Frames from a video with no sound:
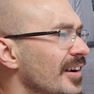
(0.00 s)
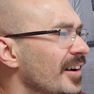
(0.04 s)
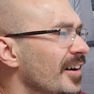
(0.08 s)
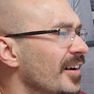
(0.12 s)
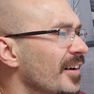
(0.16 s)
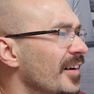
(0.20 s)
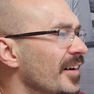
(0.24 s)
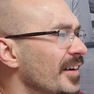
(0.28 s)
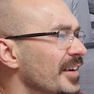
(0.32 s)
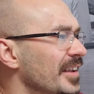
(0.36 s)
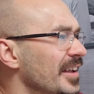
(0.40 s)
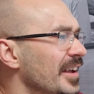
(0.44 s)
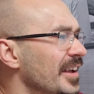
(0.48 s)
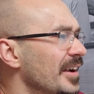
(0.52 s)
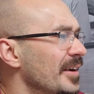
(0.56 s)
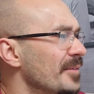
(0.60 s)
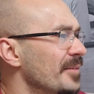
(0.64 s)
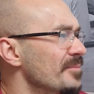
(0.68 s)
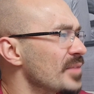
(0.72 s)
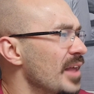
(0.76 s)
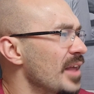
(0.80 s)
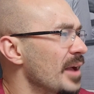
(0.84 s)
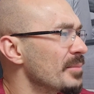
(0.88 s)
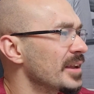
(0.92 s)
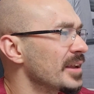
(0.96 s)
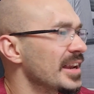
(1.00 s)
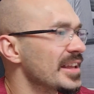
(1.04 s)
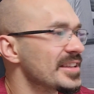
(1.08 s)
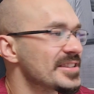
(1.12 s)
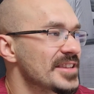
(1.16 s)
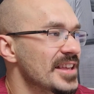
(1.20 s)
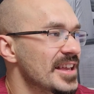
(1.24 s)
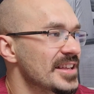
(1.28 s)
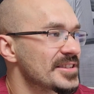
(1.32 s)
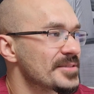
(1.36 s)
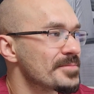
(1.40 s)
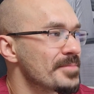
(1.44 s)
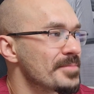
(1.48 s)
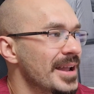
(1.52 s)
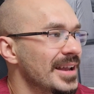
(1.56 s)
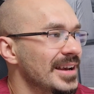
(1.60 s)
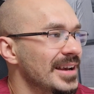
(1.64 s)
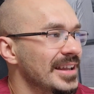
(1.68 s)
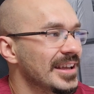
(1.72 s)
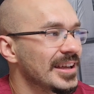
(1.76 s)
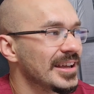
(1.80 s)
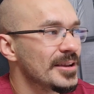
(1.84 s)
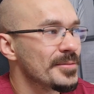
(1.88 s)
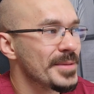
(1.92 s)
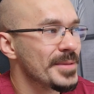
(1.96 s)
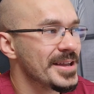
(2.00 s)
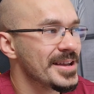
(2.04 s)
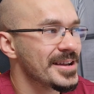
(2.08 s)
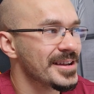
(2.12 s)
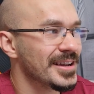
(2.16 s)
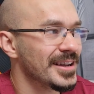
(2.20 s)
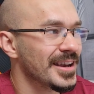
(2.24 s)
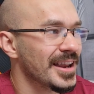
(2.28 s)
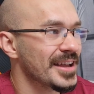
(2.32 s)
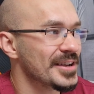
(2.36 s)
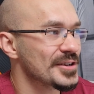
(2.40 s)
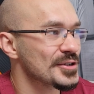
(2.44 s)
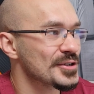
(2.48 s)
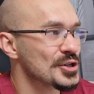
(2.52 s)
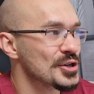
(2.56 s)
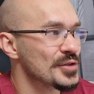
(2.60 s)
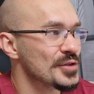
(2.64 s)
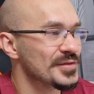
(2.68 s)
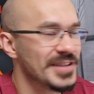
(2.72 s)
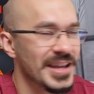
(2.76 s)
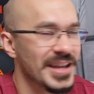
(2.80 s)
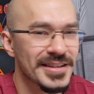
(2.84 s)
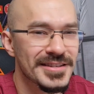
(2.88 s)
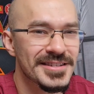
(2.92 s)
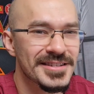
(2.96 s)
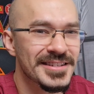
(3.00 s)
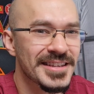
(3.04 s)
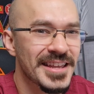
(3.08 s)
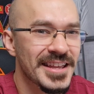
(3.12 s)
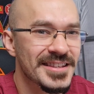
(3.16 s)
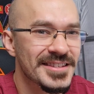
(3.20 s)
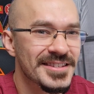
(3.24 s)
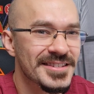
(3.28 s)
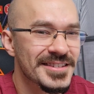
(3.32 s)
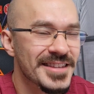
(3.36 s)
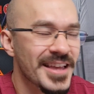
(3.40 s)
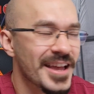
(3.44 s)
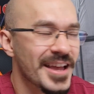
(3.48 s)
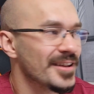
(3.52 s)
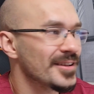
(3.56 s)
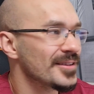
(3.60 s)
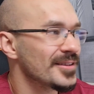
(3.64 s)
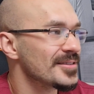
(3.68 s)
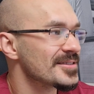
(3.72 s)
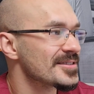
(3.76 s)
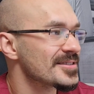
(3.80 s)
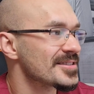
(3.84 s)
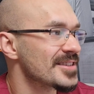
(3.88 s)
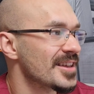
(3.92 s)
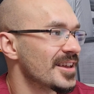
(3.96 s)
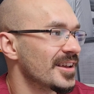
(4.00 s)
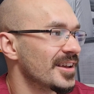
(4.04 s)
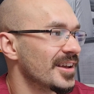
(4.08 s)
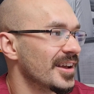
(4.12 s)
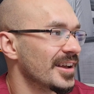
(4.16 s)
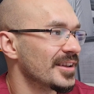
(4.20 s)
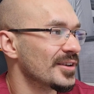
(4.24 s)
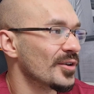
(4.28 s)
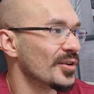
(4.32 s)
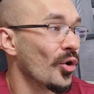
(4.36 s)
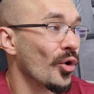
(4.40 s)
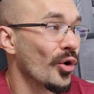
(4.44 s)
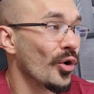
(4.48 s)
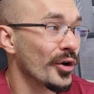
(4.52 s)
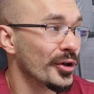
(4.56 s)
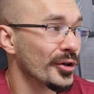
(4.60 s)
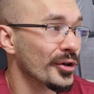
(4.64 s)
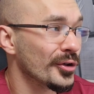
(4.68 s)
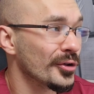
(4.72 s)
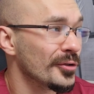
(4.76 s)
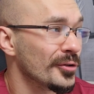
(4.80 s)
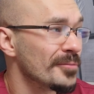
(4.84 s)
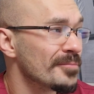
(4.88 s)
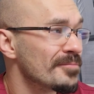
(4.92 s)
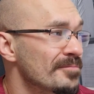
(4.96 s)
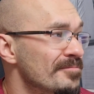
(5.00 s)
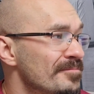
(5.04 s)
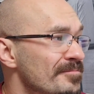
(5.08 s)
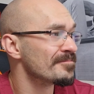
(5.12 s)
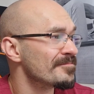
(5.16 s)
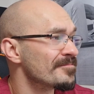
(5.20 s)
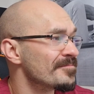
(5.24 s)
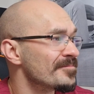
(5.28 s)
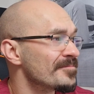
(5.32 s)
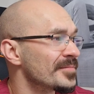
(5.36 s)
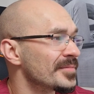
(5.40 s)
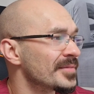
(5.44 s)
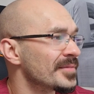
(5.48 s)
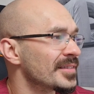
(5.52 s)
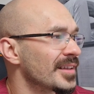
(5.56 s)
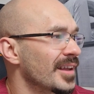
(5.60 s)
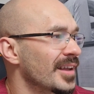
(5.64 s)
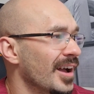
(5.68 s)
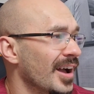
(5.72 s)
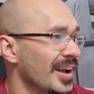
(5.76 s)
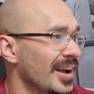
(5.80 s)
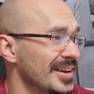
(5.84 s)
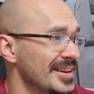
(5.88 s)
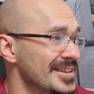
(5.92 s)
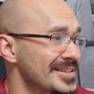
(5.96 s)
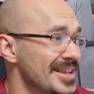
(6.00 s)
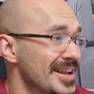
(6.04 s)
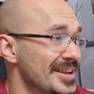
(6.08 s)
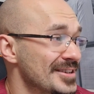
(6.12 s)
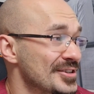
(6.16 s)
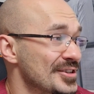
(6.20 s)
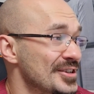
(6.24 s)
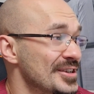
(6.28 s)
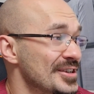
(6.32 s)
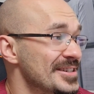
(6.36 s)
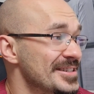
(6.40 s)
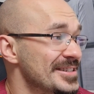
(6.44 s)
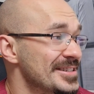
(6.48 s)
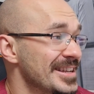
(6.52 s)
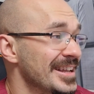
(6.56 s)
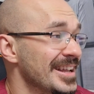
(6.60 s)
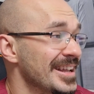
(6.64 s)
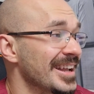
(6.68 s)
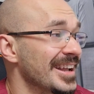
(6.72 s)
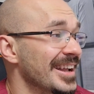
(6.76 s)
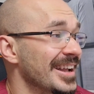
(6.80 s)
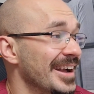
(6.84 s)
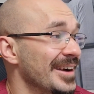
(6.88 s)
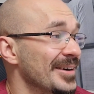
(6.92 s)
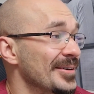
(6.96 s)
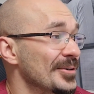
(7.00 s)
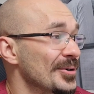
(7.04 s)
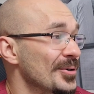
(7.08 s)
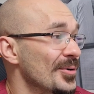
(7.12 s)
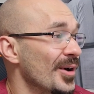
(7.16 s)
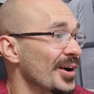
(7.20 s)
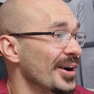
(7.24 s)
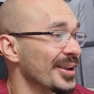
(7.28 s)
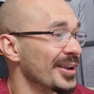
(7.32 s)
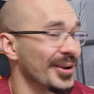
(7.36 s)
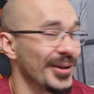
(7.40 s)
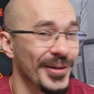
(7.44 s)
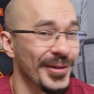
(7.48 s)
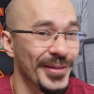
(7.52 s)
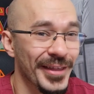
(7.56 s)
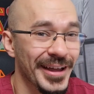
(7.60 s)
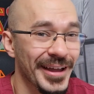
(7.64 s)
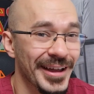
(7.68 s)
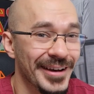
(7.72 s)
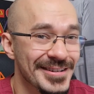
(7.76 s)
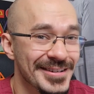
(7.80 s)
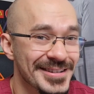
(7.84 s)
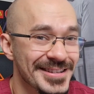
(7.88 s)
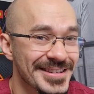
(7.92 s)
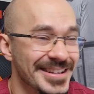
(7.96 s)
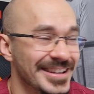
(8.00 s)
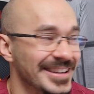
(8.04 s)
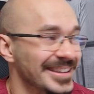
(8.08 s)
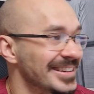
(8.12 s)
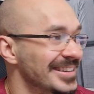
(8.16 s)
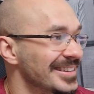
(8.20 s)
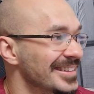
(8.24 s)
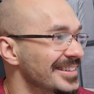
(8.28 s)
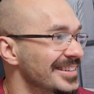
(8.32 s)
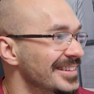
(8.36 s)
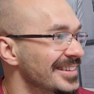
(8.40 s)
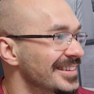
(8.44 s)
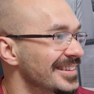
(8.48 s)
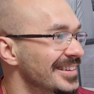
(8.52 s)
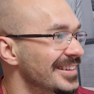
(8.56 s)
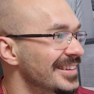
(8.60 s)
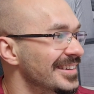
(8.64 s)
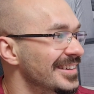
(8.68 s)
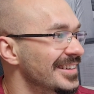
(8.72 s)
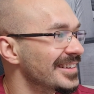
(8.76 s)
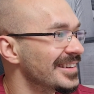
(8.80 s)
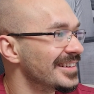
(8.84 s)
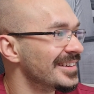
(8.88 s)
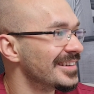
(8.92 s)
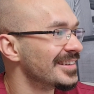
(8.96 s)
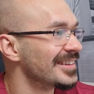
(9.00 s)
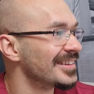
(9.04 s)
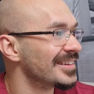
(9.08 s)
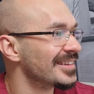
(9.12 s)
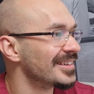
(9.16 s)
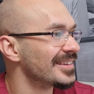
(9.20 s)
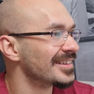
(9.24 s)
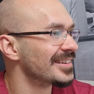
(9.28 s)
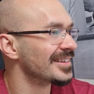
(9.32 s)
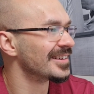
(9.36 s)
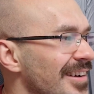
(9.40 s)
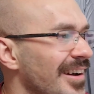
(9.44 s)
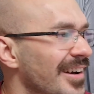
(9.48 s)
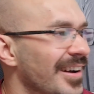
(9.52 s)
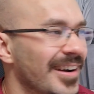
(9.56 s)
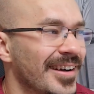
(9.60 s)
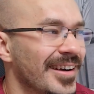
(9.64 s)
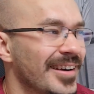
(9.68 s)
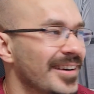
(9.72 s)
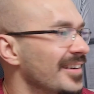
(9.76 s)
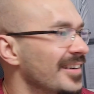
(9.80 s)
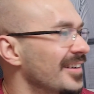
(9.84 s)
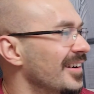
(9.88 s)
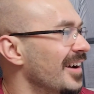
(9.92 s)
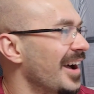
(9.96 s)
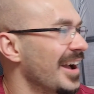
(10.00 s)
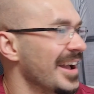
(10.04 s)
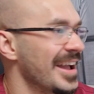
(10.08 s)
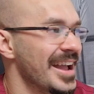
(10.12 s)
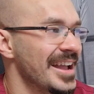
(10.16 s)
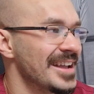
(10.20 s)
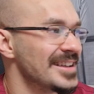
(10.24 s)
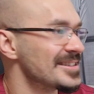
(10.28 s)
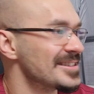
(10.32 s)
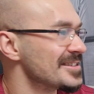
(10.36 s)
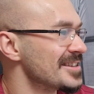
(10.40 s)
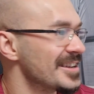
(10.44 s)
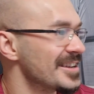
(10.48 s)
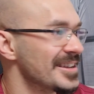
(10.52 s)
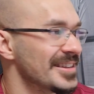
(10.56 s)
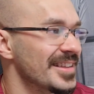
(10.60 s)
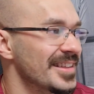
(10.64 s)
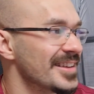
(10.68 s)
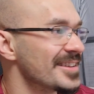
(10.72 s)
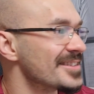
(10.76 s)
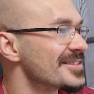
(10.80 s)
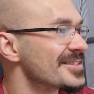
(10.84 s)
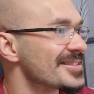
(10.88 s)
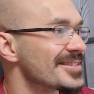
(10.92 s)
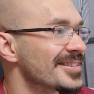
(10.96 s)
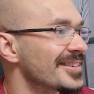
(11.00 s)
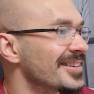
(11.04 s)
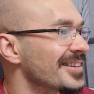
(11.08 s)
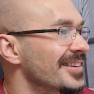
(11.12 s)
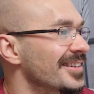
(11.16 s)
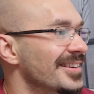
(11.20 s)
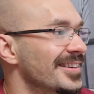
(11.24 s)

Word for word: Oh yeah, I mean it's it's mainly going to be a collection of dead skin cells uh, and oil, and he's actually digging out quite a lot there, isn't he? Ugh, I hate seeing this.